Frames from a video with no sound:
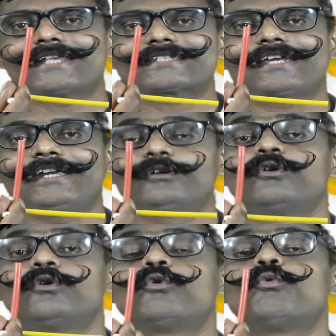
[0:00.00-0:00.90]
side,
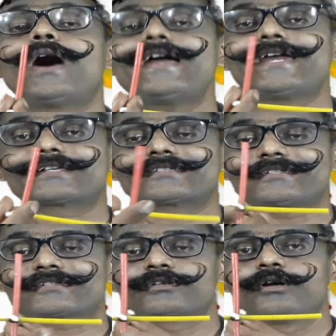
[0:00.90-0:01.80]

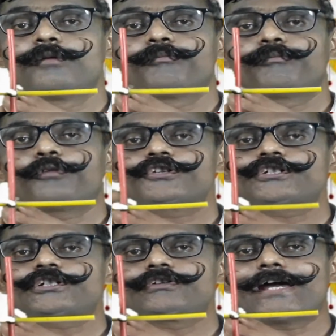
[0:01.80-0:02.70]
y-axis,
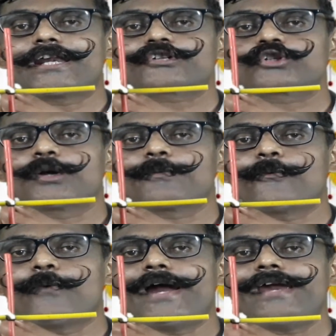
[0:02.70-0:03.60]
positive direction of
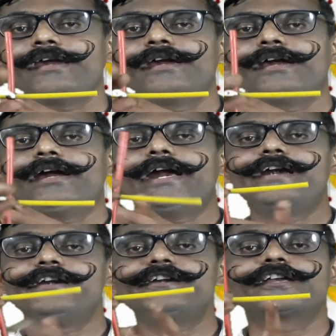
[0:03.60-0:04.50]
y
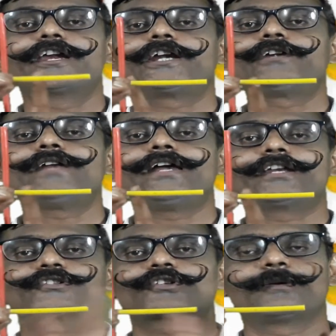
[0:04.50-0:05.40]
and negative
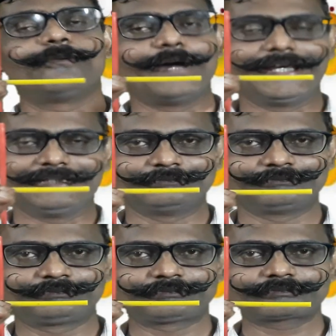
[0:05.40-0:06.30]
direction of y.
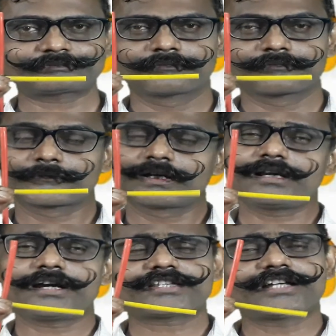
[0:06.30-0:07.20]

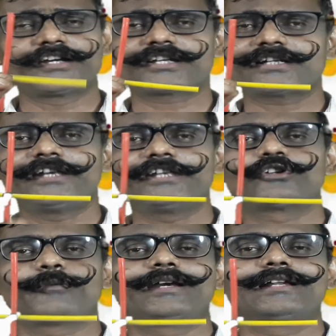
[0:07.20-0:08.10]
Let us understand these
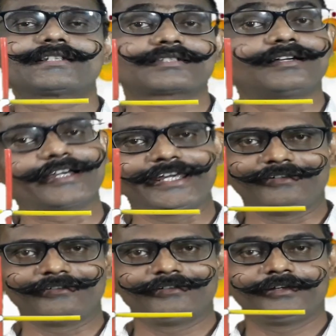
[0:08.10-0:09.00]
orbitals again.
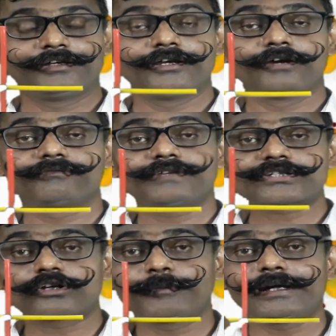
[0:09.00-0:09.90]

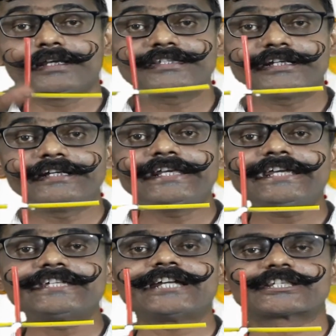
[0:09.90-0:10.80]
First orbital is
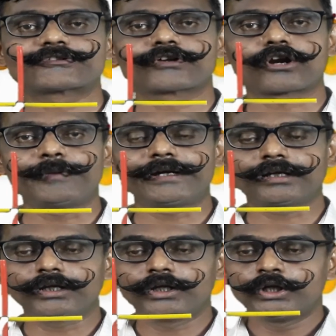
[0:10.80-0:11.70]
dz square
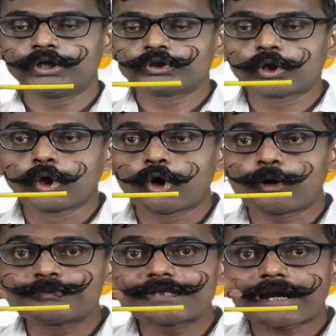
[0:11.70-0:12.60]
orbital. The
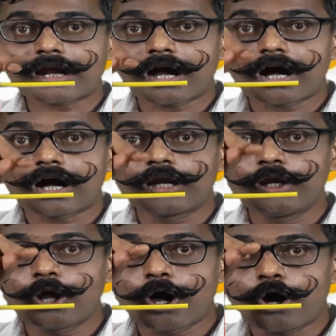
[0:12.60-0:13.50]
lobes are
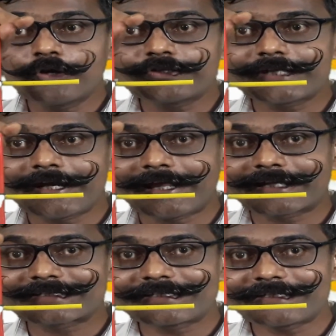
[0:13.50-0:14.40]
along
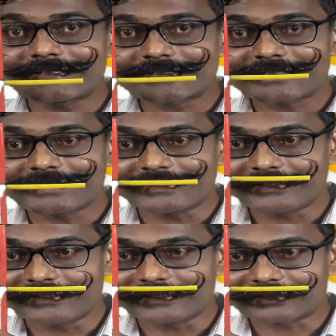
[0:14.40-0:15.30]
z-axis, see
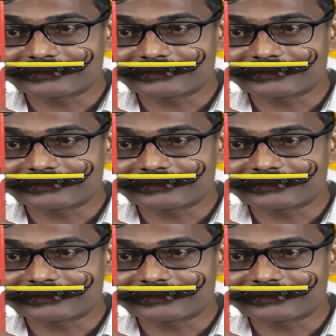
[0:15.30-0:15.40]
here,